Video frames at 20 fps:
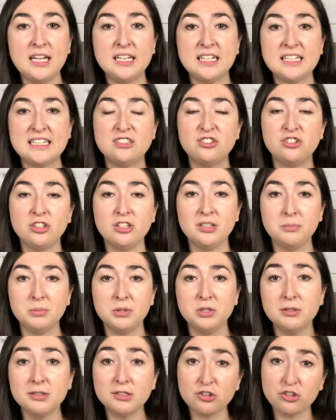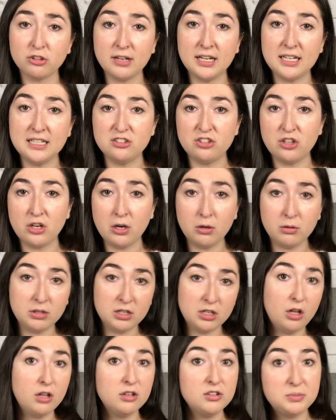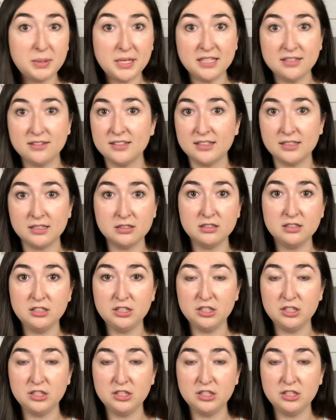it can turn a bluish-gray tone, it all depends on,